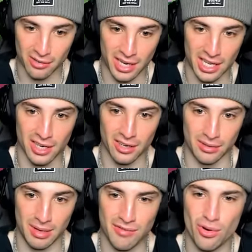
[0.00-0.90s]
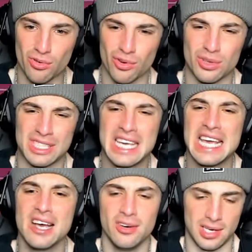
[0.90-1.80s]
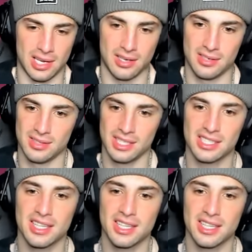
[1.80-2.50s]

right here. My Volcarona is killing it. It's